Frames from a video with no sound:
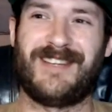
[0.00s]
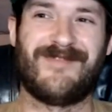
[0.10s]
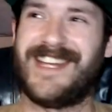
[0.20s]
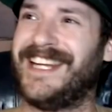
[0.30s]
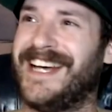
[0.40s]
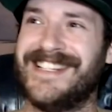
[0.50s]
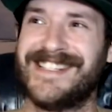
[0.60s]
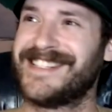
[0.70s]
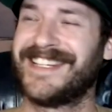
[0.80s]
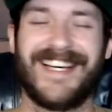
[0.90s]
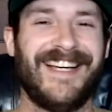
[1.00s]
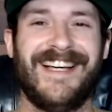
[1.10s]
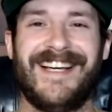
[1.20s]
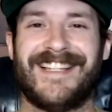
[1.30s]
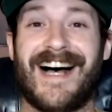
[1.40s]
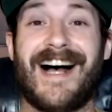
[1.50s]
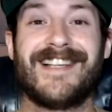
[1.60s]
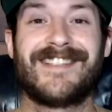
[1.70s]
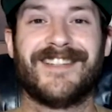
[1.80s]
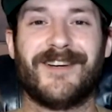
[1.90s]
Maness. The
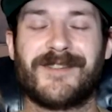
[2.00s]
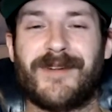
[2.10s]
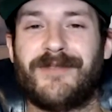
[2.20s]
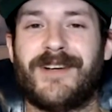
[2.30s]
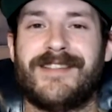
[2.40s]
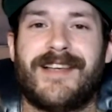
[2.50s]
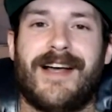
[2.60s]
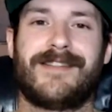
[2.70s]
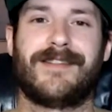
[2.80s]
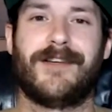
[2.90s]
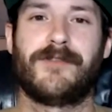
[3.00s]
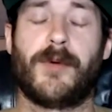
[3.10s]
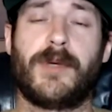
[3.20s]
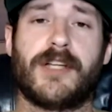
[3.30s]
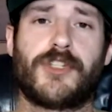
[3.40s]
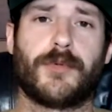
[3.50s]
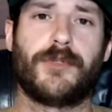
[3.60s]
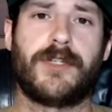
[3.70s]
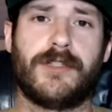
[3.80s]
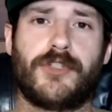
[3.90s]
highs and lows, my friends, the highs and lows. But we got
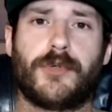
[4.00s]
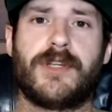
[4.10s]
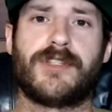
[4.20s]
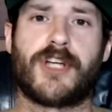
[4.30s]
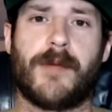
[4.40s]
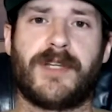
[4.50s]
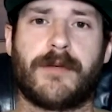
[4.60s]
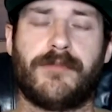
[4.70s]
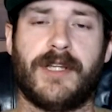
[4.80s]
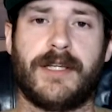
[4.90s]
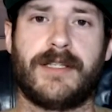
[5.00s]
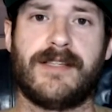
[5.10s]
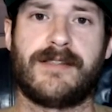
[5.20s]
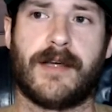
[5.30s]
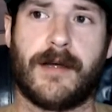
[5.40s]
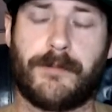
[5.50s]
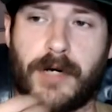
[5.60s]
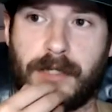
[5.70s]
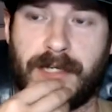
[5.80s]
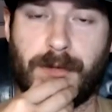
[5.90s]
Sarukian. Sarukian's a top ticket play. He's
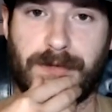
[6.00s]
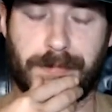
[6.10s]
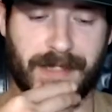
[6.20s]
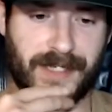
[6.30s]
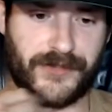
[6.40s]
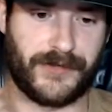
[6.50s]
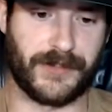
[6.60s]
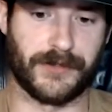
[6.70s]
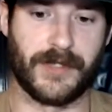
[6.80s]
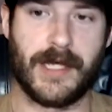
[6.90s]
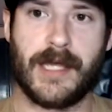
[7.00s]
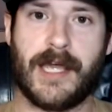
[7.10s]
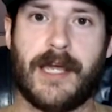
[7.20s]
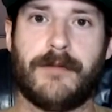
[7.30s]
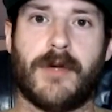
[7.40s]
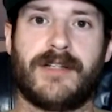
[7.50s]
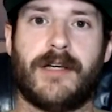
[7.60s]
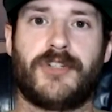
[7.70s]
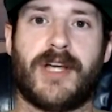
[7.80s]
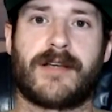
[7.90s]
parlayed with Blanchfield and
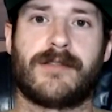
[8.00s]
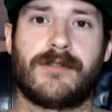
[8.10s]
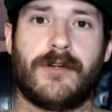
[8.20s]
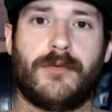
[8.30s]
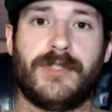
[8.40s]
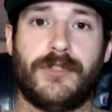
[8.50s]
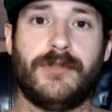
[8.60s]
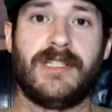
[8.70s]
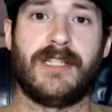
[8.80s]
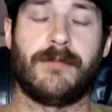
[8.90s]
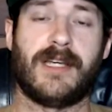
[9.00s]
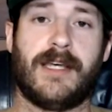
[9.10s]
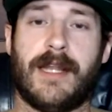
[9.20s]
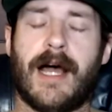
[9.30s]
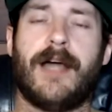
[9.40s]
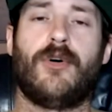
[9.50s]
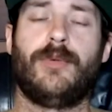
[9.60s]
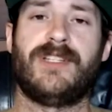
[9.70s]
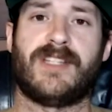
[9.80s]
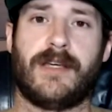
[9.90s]
Montel Jackson, so we do need him to hit. And I
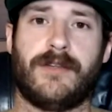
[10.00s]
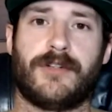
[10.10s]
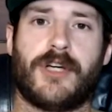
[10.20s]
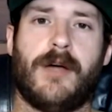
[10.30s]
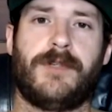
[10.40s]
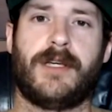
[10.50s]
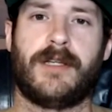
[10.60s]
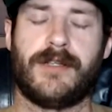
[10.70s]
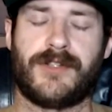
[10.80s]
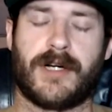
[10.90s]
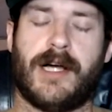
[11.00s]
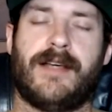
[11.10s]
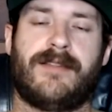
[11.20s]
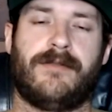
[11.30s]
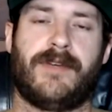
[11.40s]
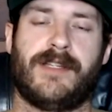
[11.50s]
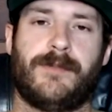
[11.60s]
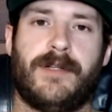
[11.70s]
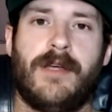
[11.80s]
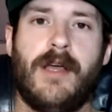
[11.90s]
always say your top ticket is your highest
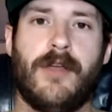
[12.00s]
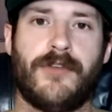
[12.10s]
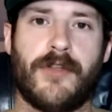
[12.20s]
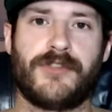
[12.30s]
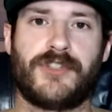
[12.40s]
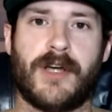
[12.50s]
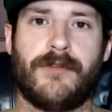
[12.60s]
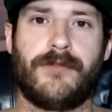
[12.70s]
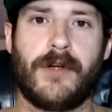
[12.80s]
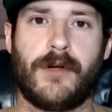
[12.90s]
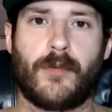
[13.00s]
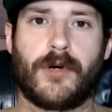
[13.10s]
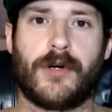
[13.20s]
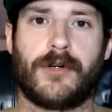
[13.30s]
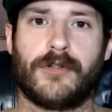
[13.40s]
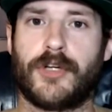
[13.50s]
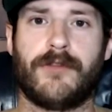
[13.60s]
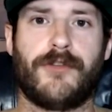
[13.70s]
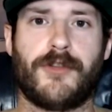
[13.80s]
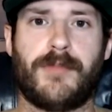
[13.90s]
investment. The other stuff, we're
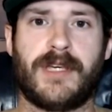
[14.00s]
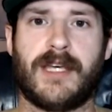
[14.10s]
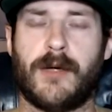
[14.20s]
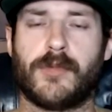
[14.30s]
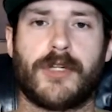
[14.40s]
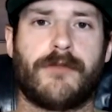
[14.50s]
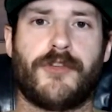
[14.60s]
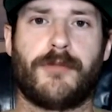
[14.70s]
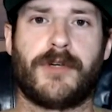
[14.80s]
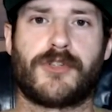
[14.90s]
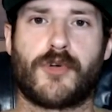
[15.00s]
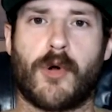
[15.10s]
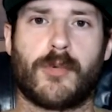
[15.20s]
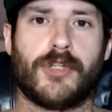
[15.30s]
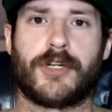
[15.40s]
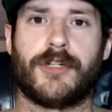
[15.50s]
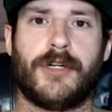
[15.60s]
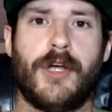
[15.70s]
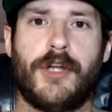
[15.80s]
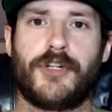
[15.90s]
looking for the big hit. We're looking for the big score. We're looking
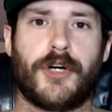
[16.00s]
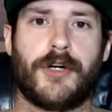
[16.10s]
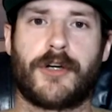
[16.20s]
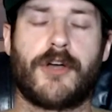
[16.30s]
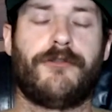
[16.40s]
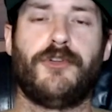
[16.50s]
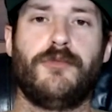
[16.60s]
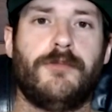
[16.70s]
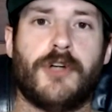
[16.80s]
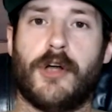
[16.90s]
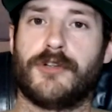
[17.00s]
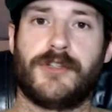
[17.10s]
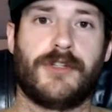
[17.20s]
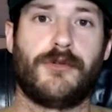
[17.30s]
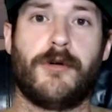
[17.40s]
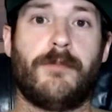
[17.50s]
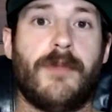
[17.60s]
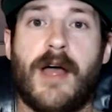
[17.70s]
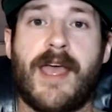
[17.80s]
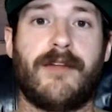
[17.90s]
to turn a few dollars into
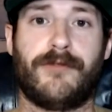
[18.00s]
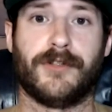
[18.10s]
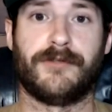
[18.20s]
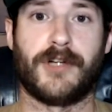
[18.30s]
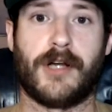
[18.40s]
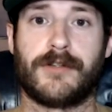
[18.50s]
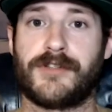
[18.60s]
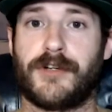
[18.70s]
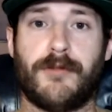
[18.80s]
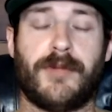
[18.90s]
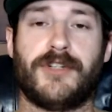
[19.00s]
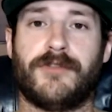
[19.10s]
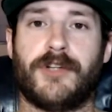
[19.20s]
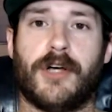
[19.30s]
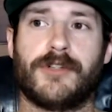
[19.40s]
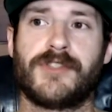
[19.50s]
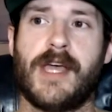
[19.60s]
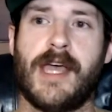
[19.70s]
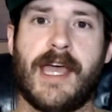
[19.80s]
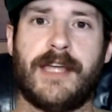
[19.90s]
a handful of dollars, a bunch of dollars.
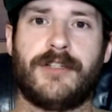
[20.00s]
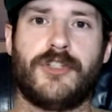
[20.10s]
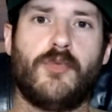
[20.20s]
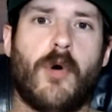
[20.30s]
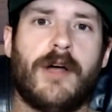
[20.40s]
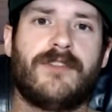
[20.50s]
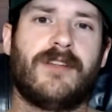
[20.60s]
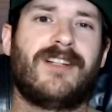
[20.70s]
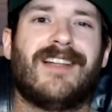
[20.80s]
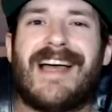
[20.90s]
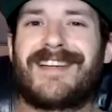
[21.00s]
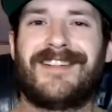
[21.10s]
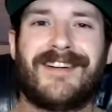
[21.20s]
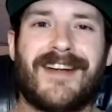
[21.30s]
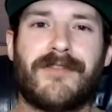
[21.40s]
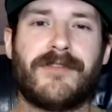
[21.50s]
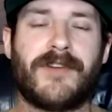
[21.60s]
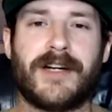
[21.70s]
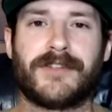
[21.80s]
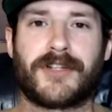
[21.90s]
And you want a little action on every
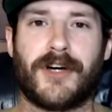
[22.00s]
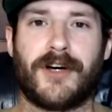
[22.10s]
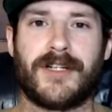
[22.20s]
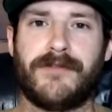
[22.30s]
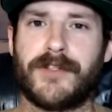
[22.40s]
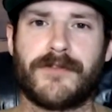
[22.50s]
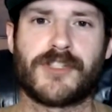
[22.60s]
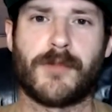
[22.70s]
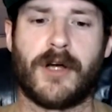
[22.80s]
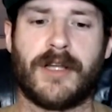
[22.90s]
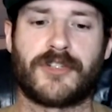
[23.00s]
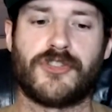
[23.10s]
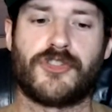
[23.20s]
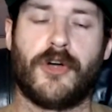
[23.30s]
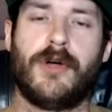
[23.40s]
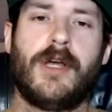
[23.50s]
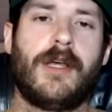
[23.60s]
fight on the card, even if it's small action, so